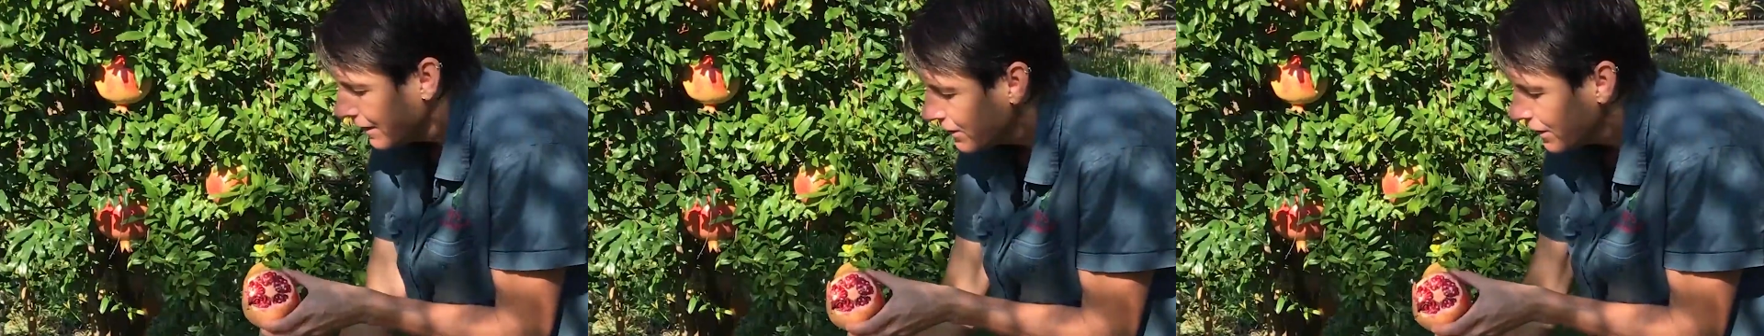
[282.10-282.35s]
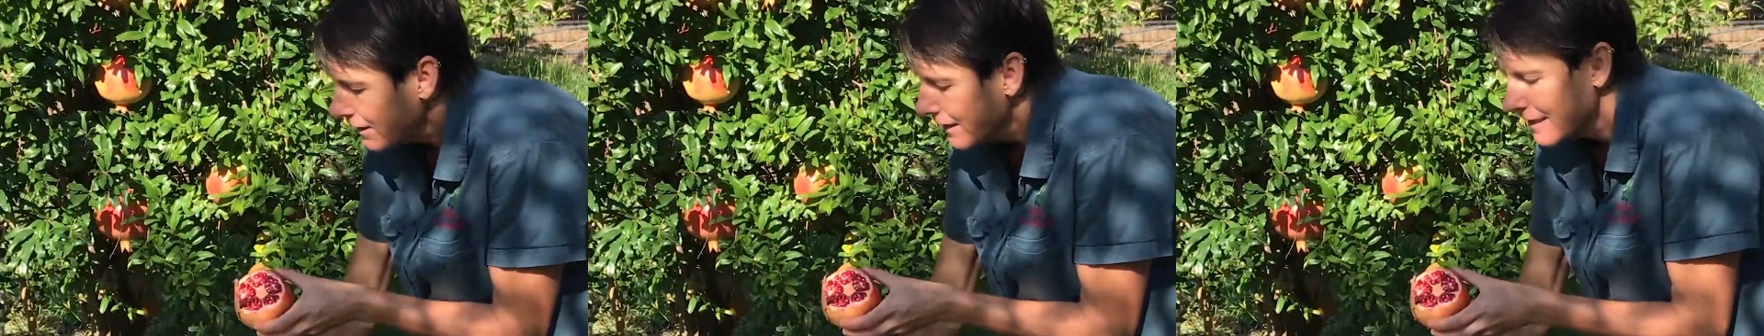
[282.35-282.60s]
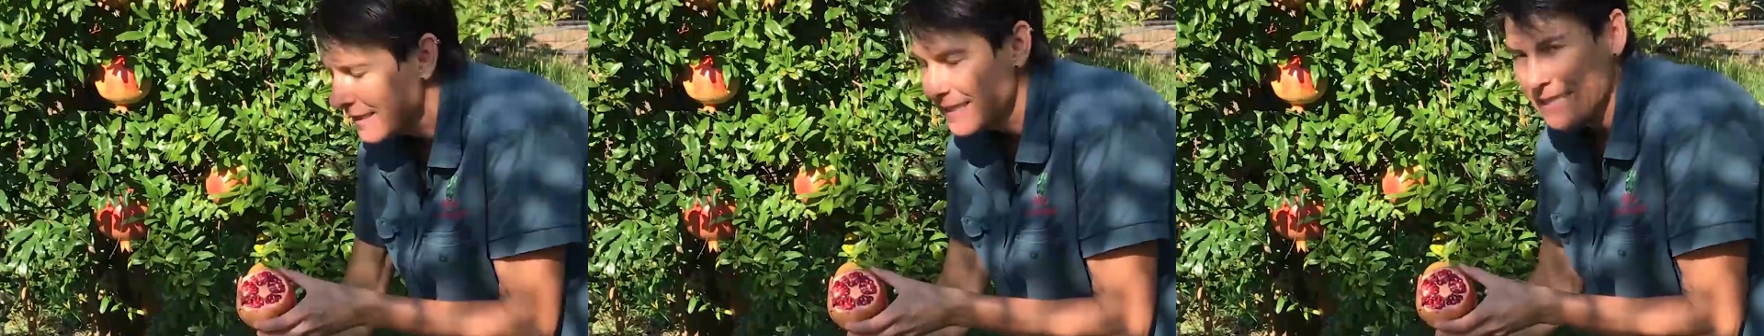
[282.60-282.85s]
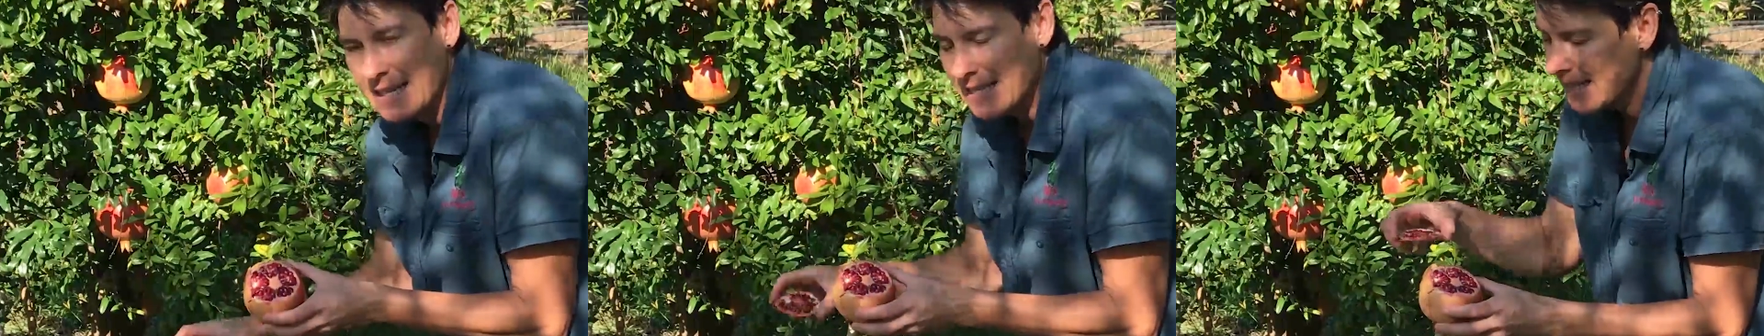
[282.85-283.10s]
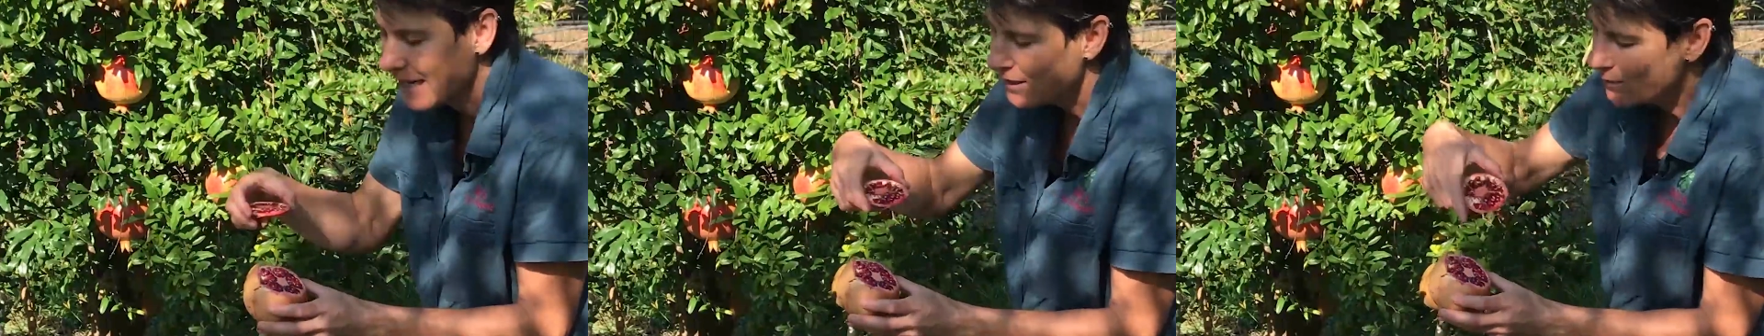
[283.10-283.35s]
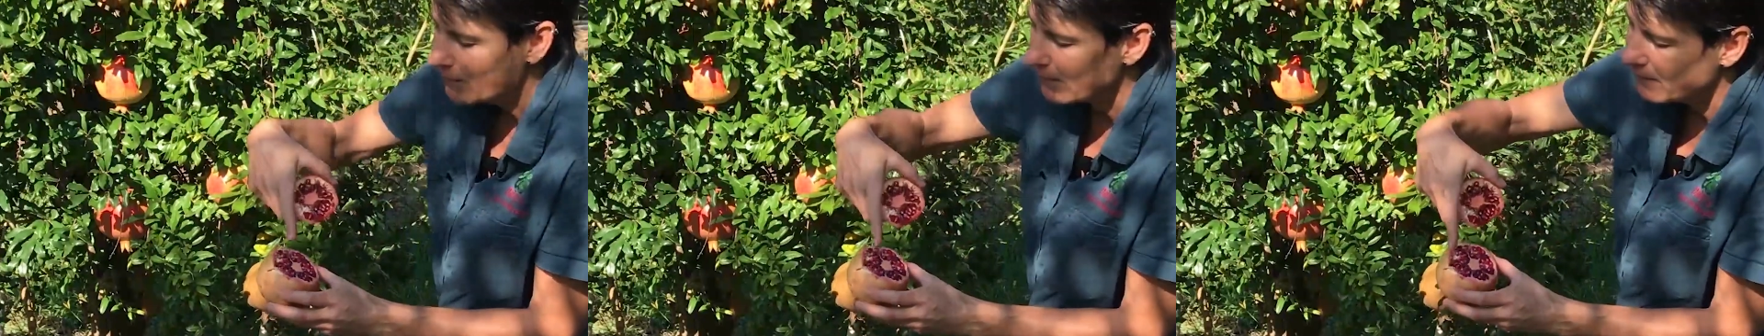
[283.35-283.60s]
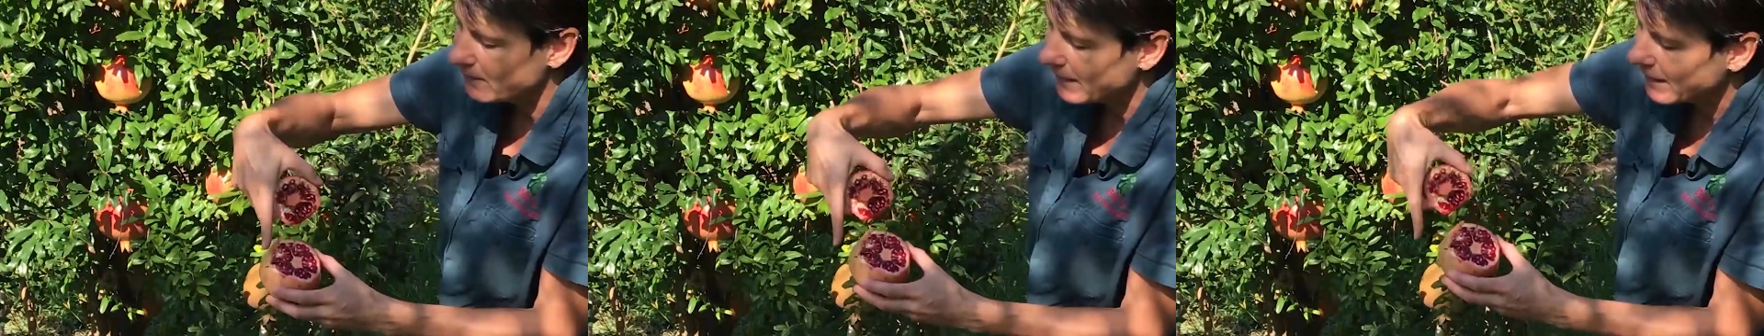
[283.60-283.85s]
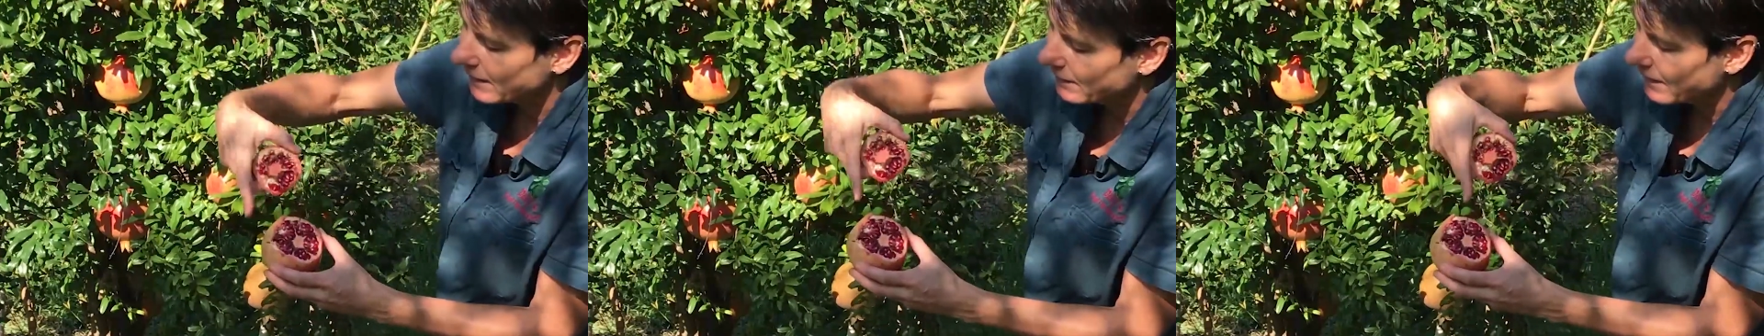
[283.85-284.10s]
So you can see then you
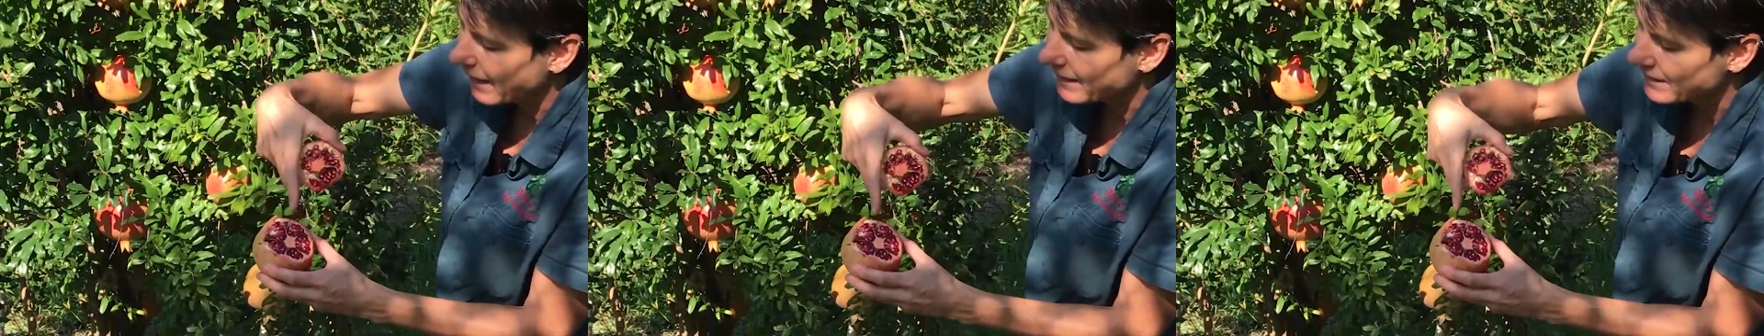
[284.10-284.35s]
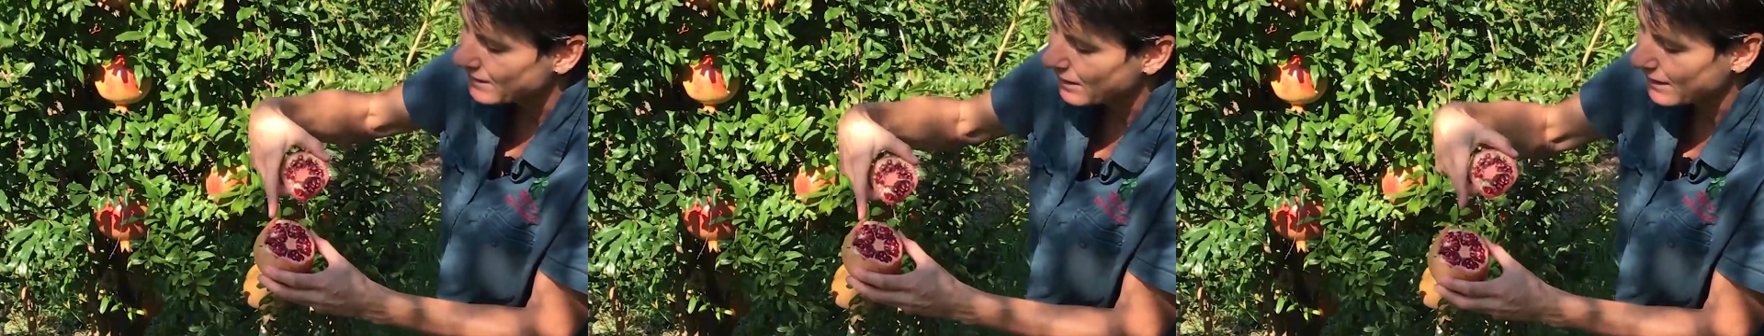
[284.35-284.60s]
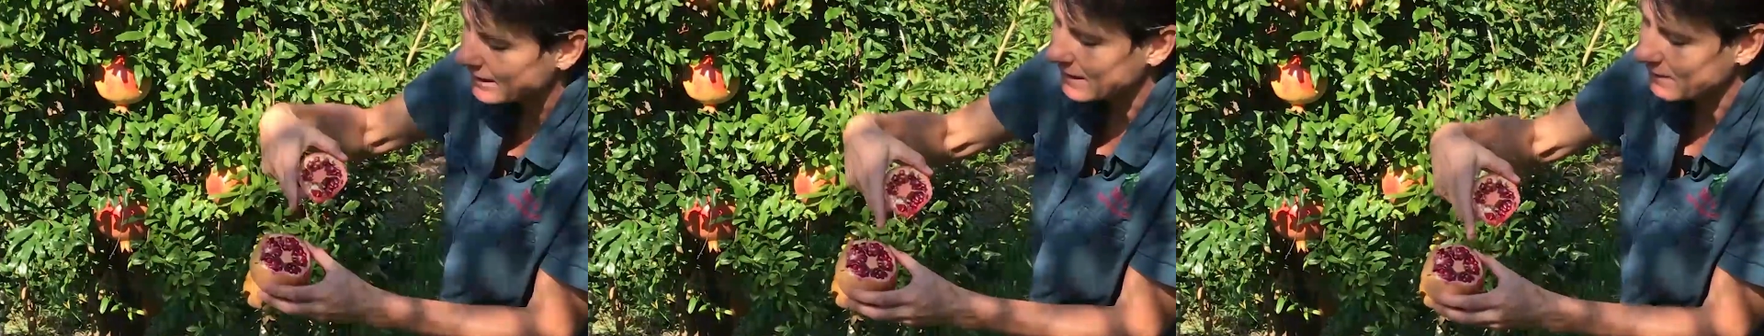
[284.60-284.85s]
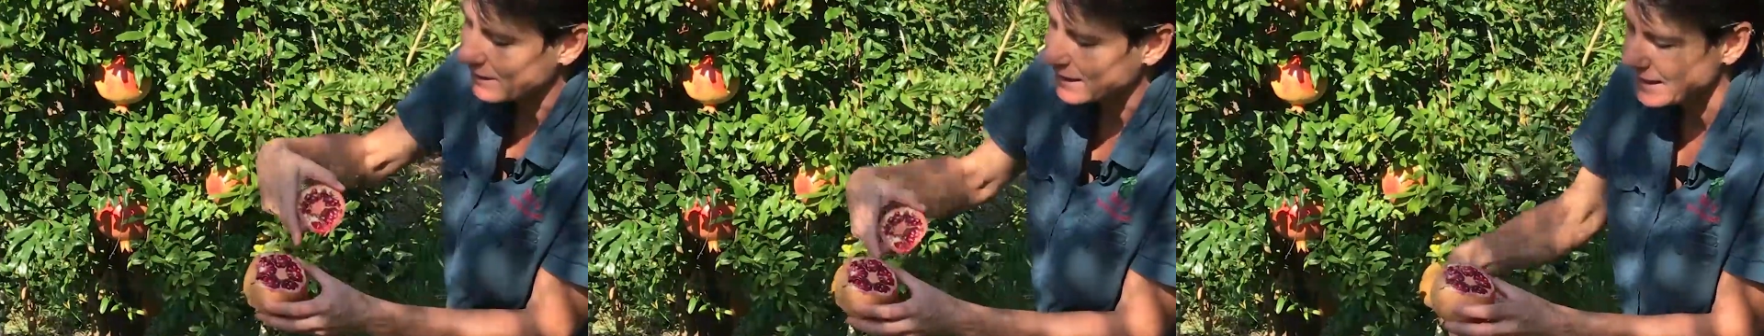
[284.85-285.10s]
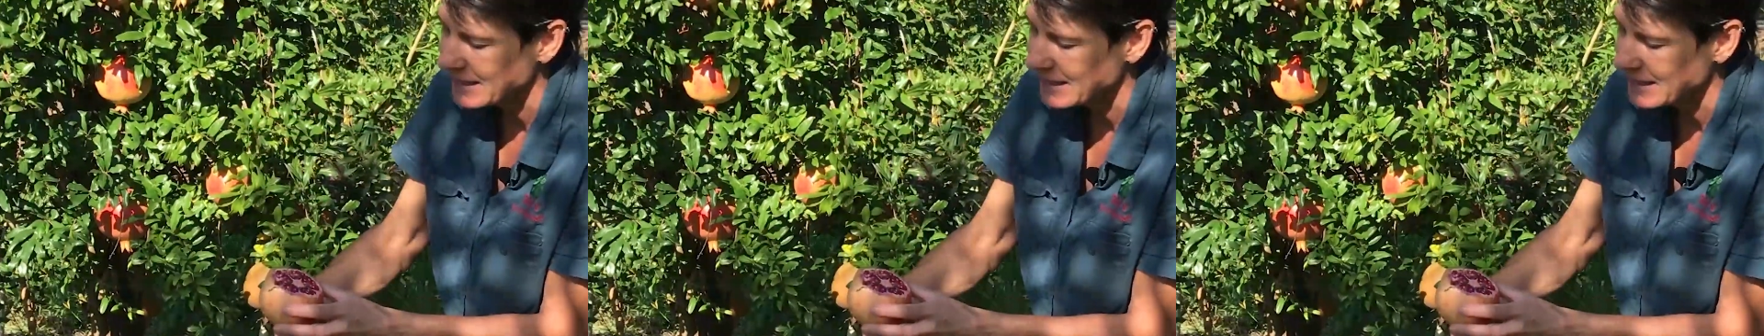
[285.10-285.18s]
reveal that it's got different